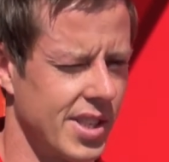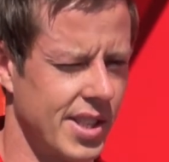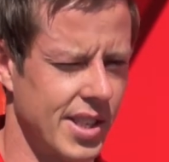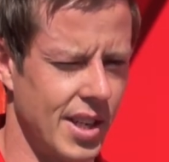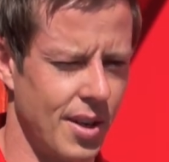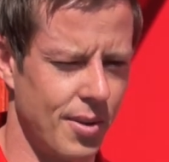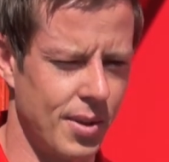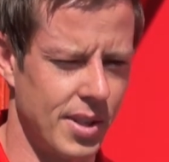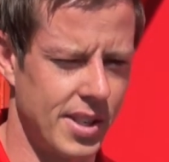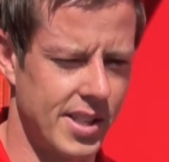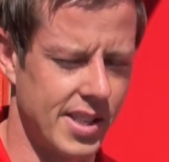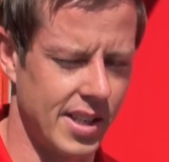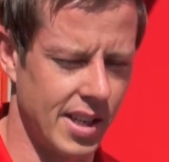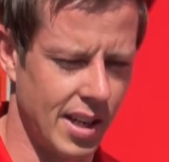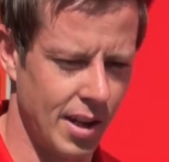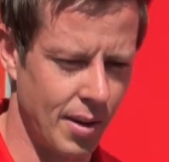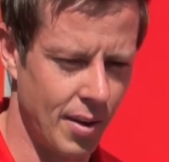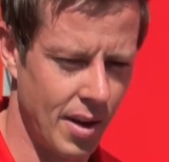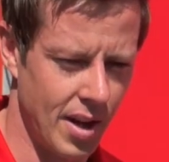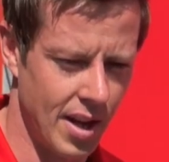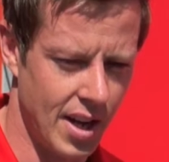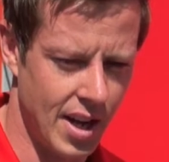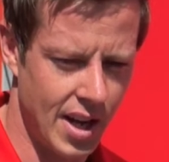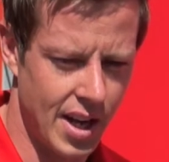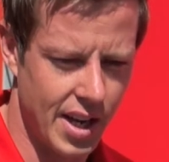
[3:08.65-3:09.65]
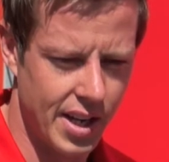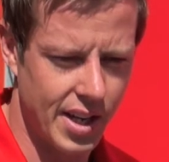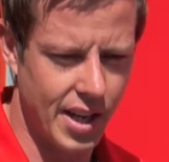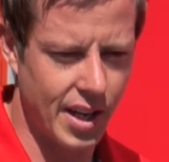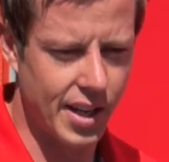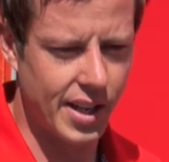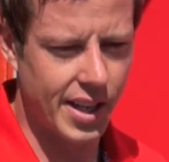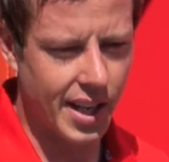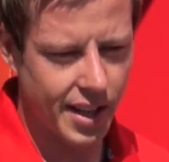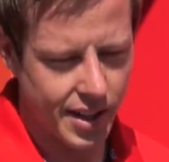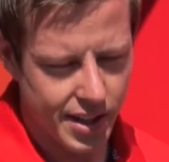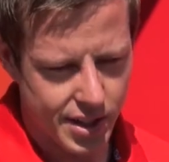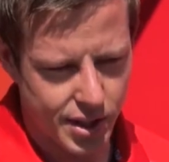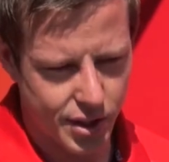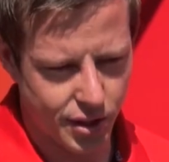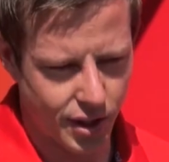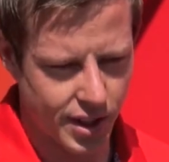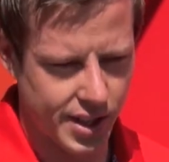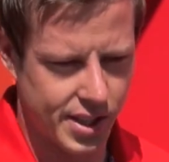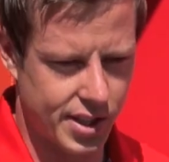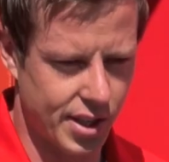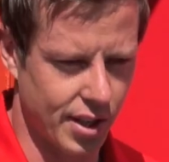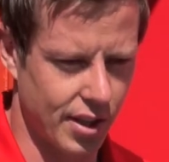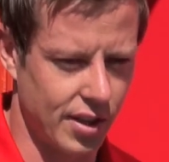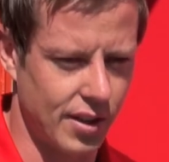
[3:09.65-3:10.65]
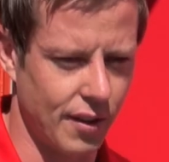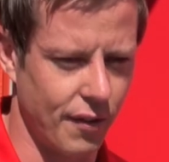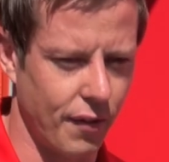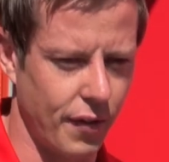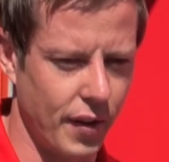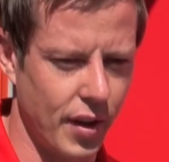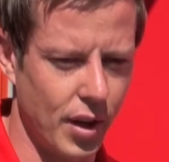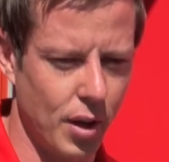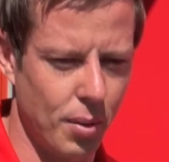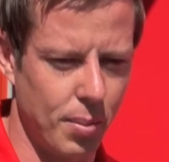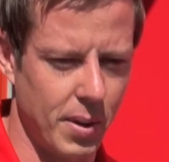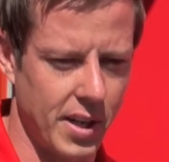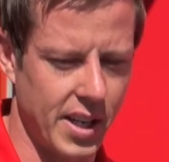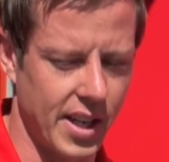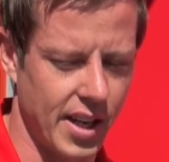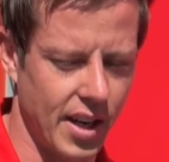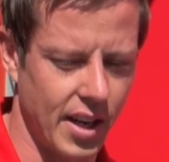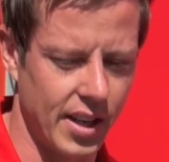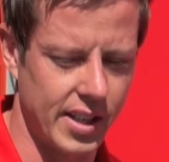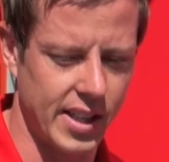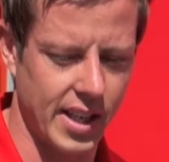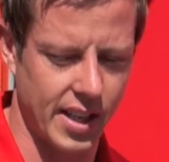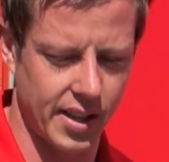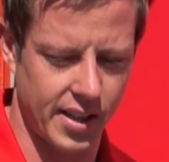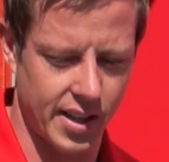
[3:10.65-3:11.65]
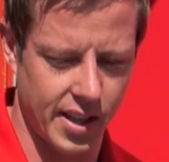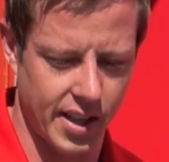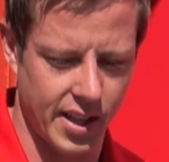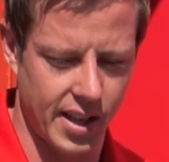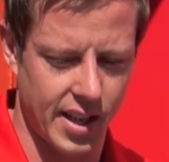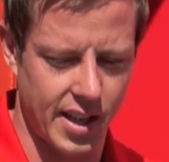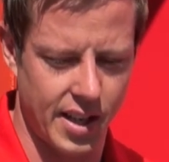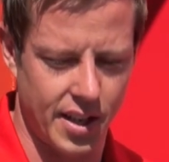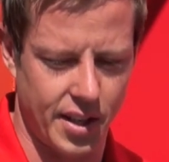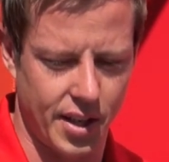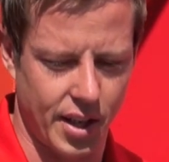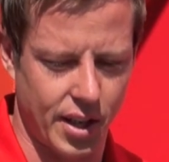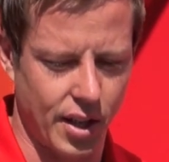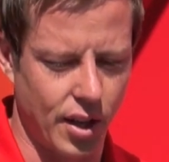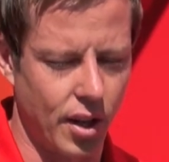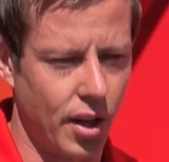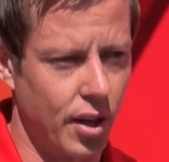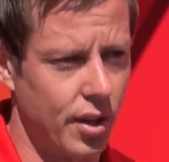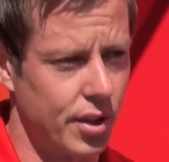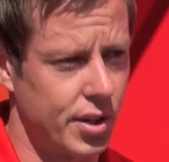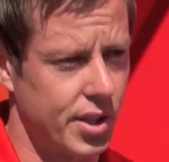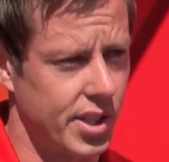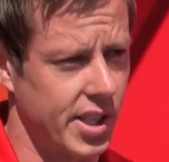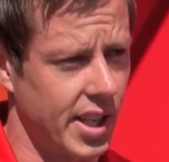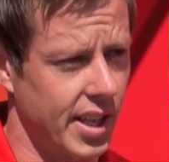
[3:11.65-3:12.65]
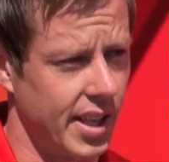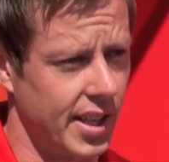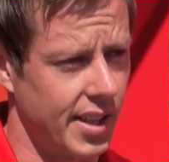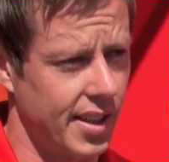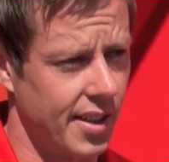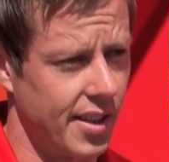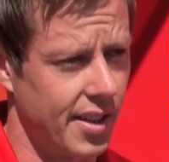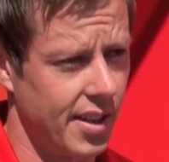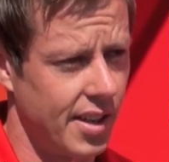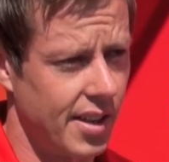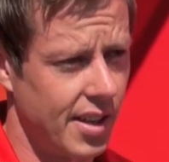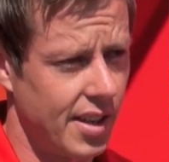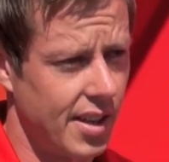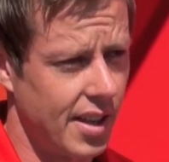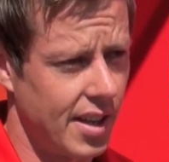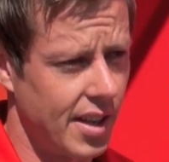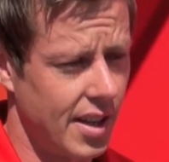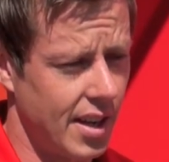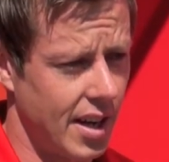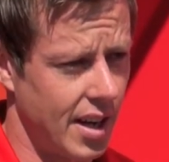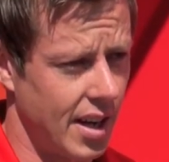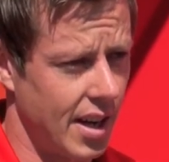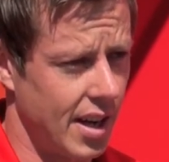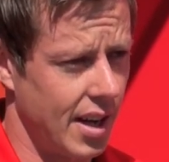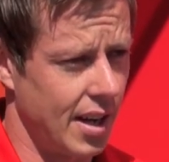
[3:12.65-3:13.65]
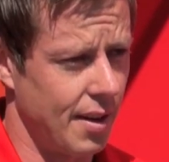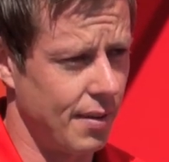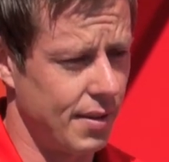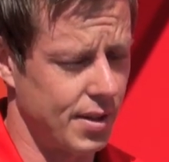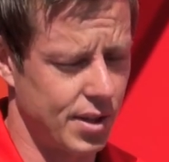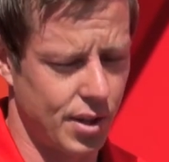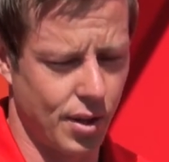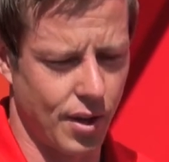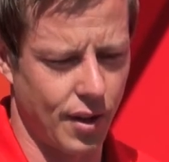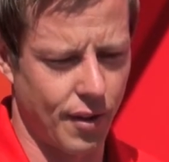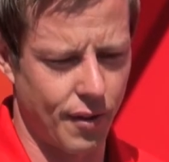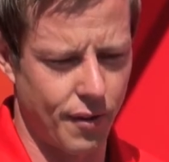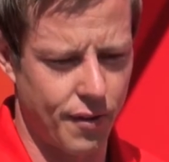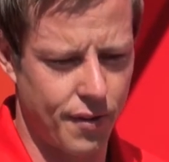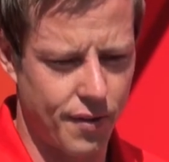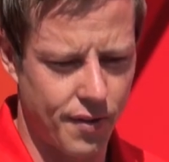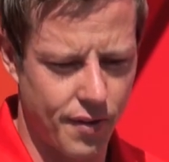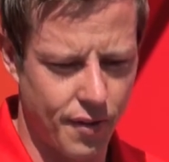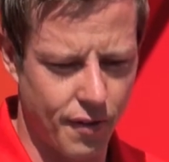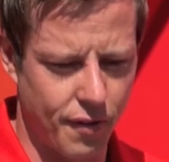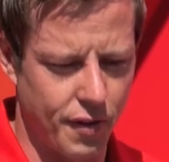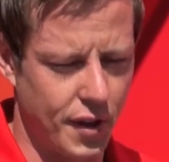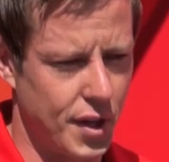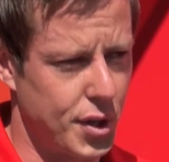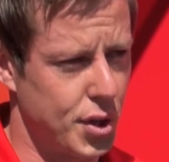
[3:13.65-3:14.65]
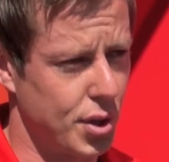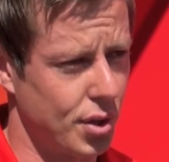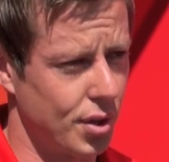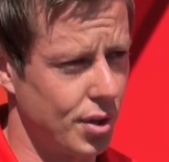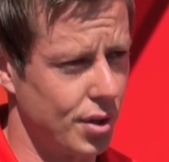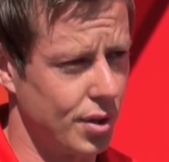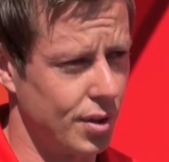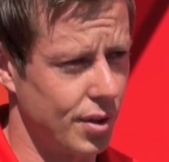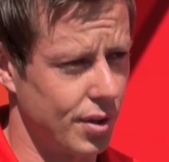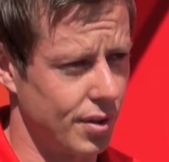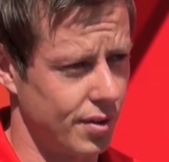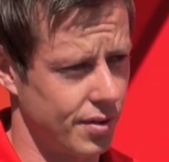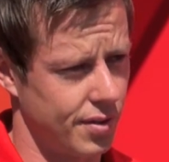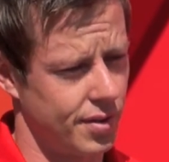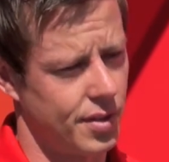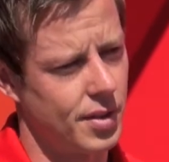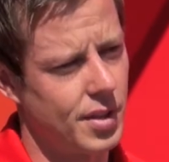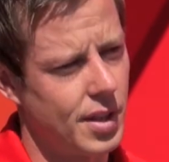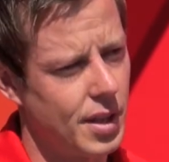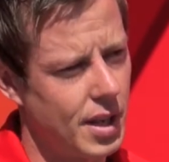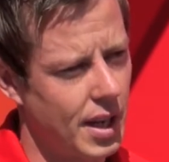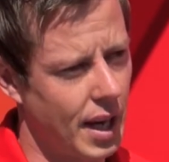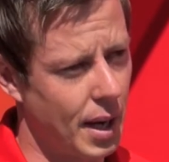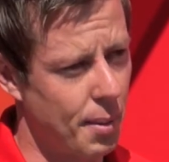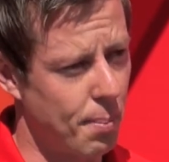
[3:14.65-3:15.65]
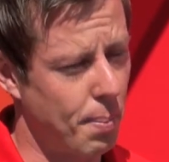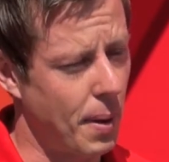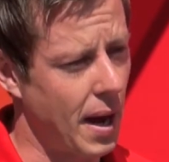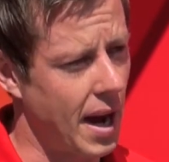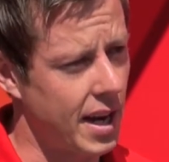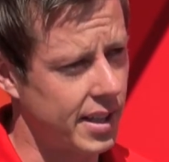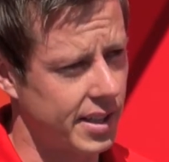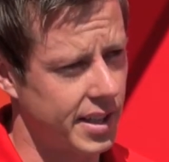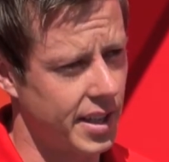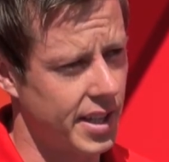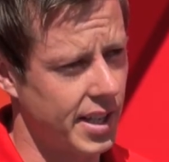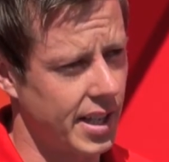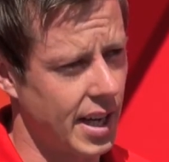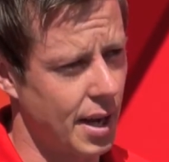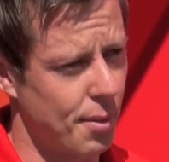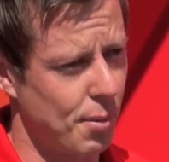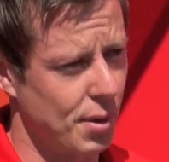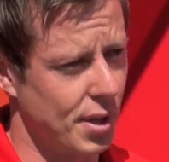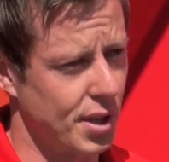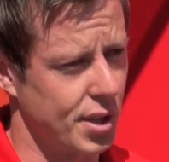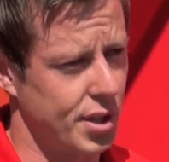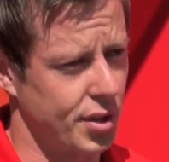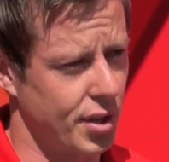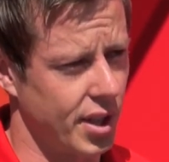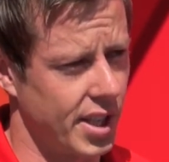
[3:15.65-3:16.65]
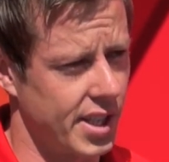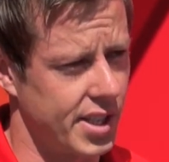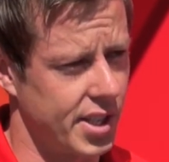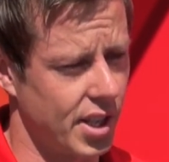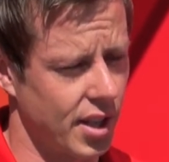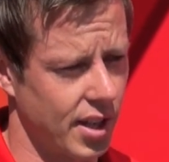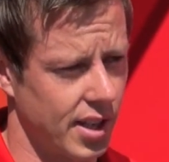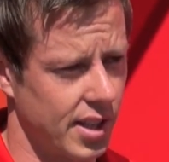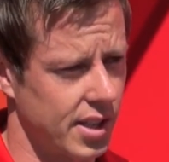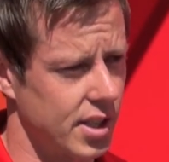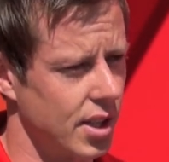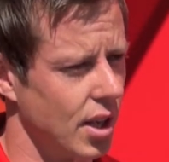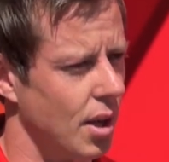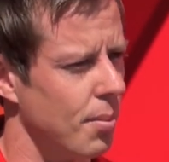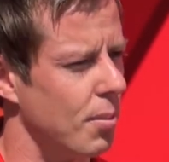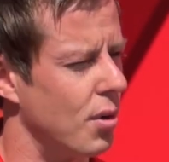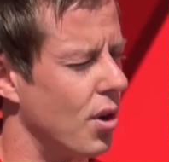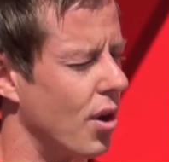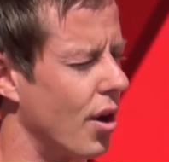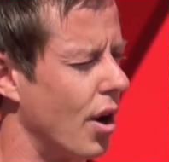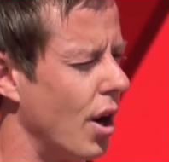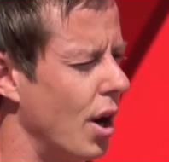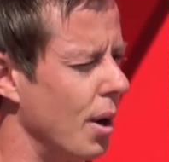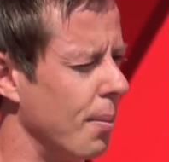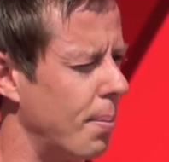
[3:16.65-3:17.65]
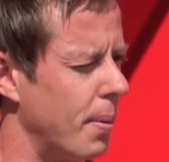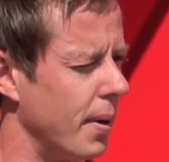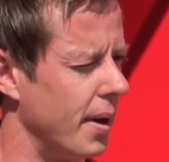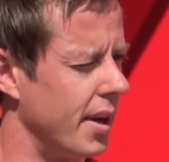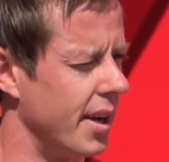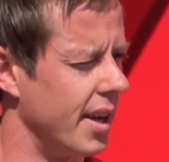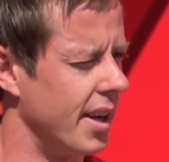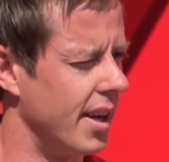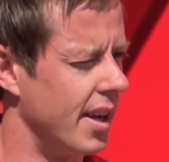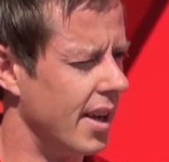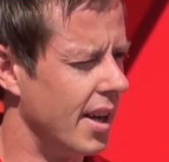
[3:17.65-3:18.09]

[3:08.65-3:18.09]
So it's uh, you know you get the street circuit feel, but you don't get the uh, the closed in um, sort of visual impact that you get with the street circuit. It's a lot more open,